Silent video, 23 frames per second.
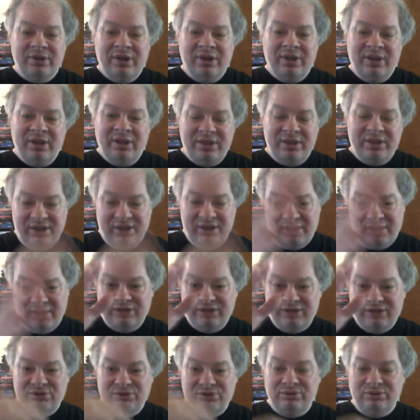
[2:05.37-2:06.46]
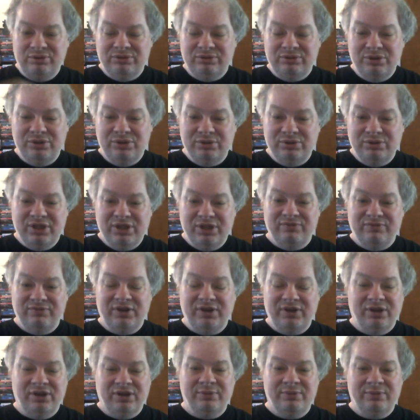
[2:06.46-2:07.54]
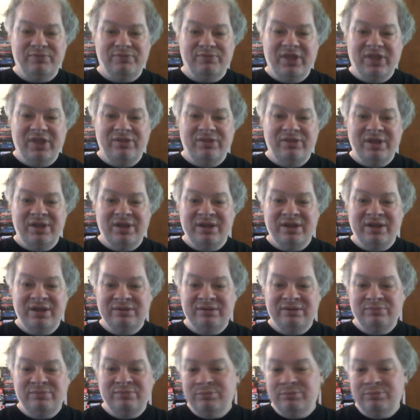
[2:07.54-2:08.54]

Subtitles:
And then I'll do another video, and then